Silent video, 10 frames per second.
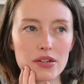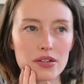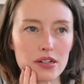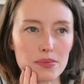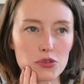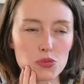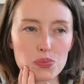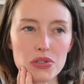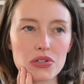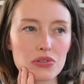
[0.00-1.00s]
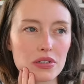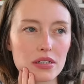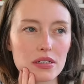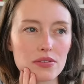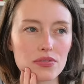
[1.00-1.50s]
um,
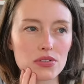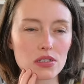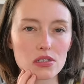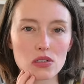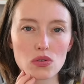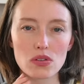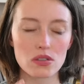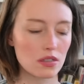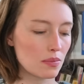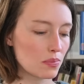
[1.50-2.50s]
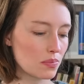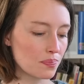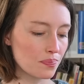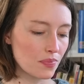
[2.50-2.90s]
Spindrift and so um,